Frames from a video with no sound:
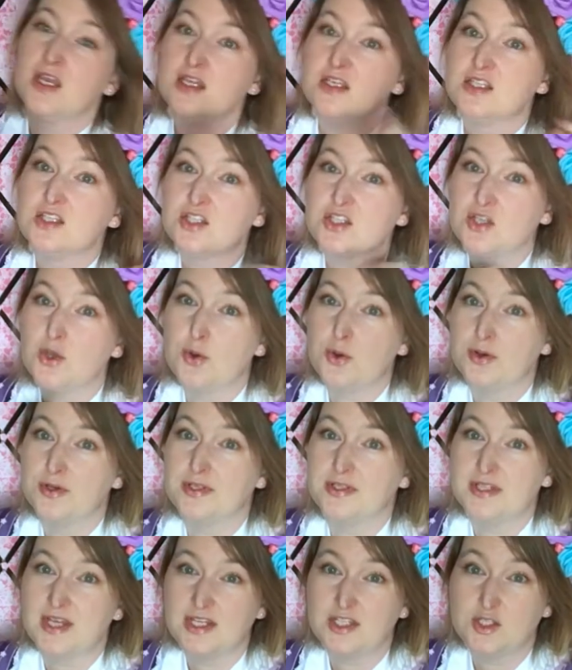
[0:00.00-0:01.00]
So
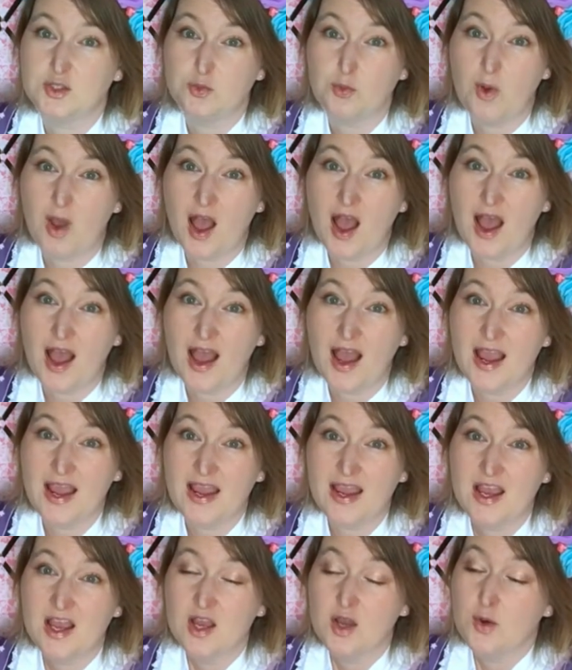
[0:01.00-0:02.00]
that's
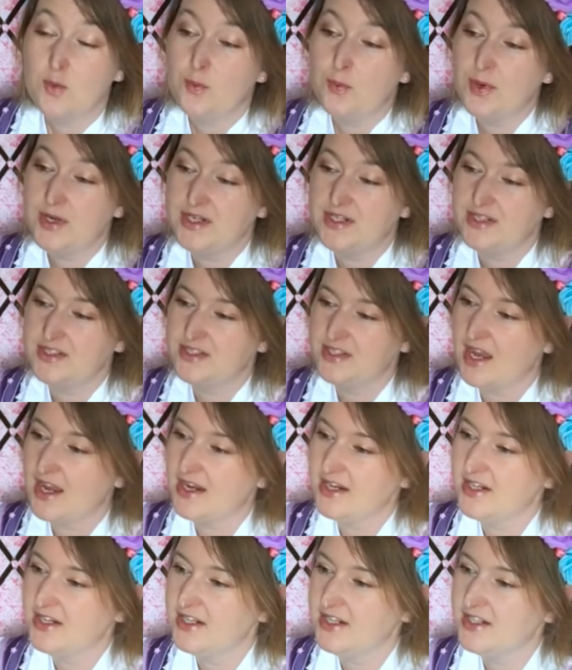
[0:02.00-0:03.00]
why we
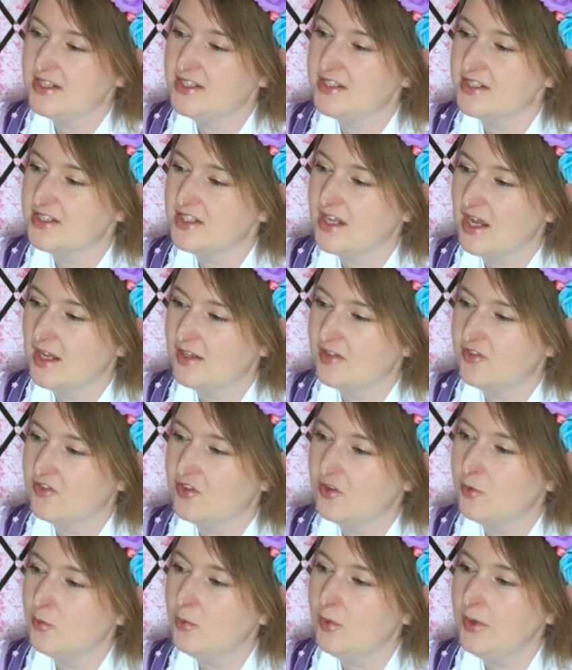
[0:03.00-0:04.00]
decided that
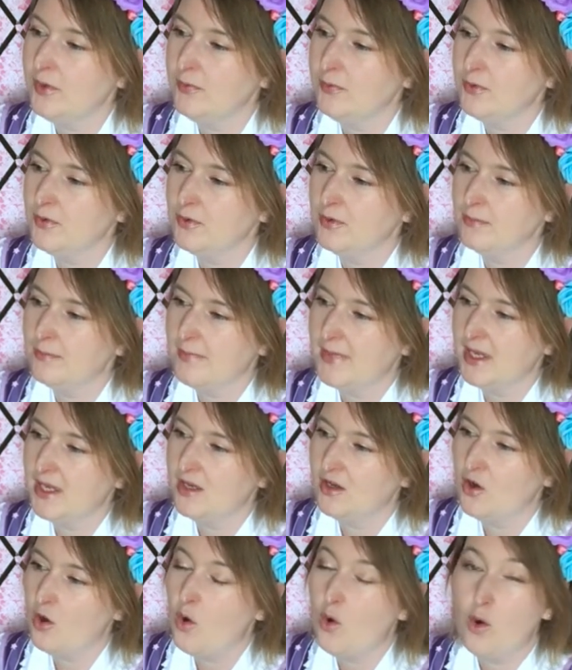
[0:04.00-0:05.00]
we will
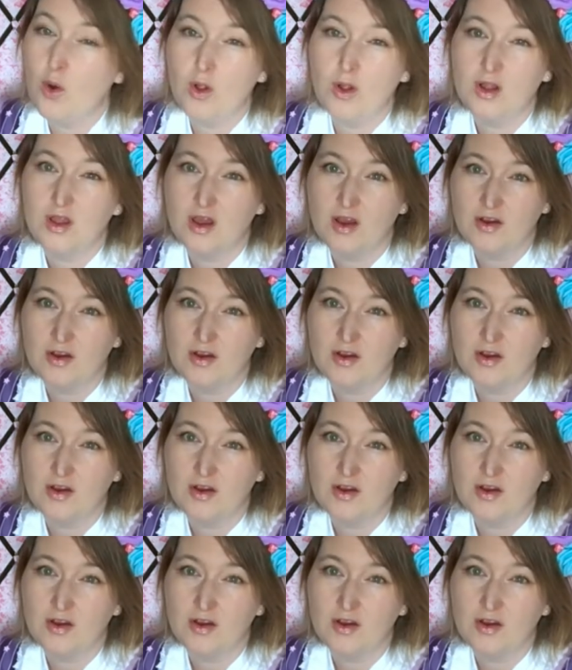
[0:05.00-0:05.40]
make all